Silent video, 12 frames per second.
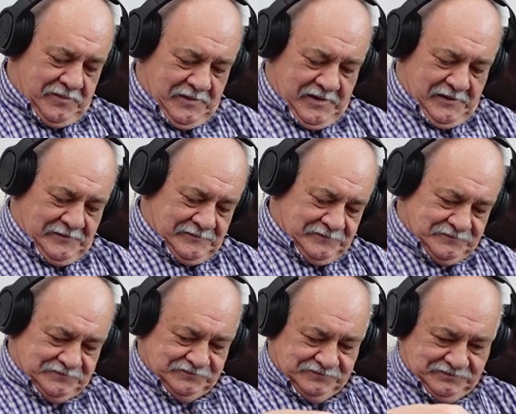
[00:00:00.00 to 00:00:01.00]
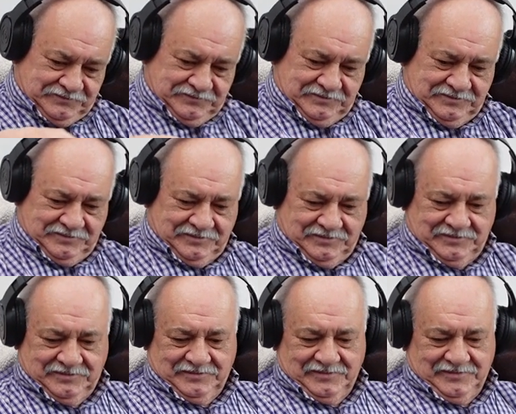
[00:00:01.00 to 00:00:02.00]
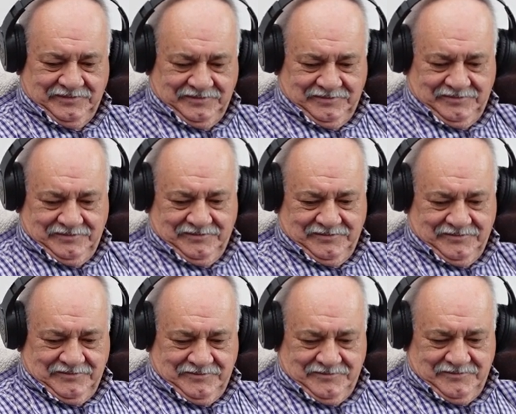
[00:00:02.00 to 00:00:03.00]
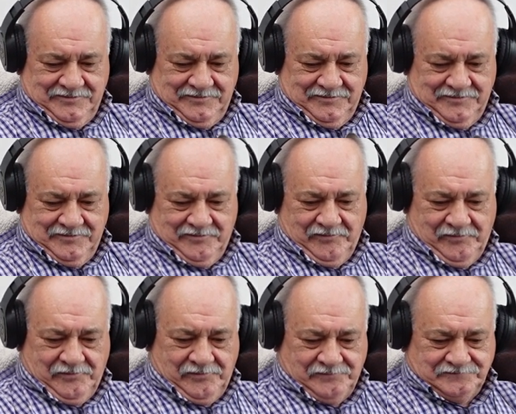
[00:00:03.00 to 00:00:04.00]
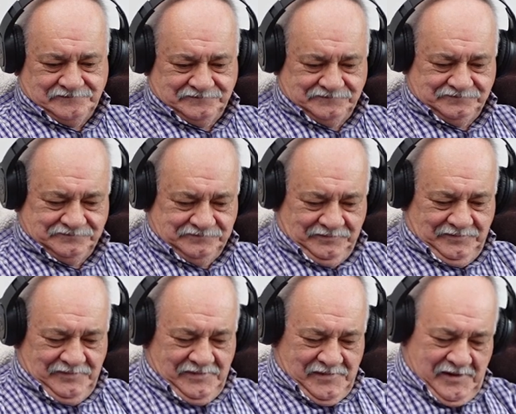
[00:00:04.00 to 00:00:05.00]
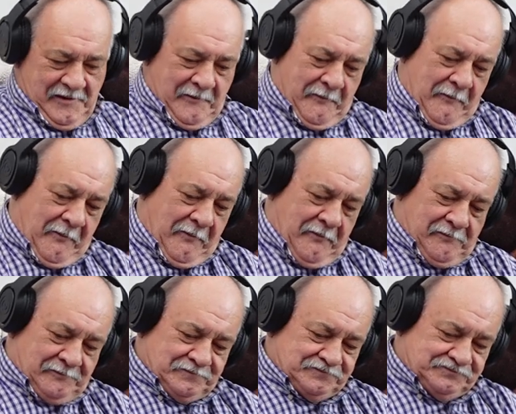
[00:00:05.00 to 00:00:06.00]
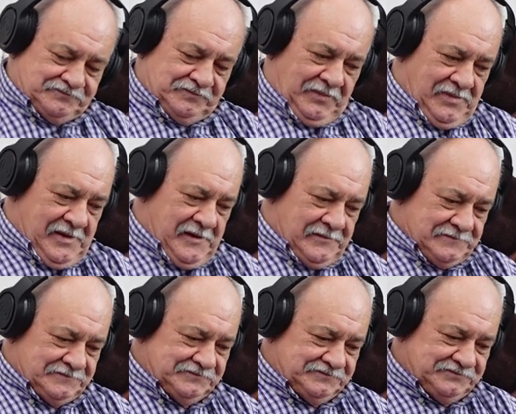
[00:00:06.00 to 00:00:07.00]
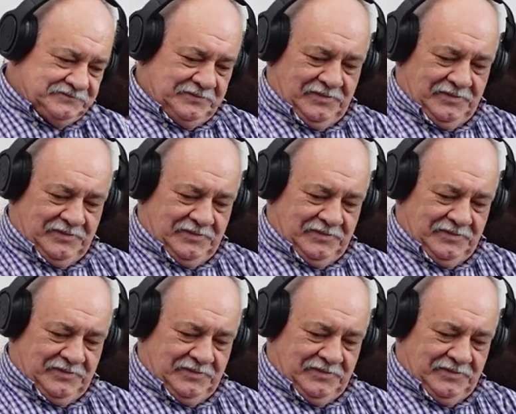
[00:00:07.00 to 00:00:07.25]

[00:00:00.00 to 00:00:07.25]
You knows exactly what she wants, though, right? She is loving you.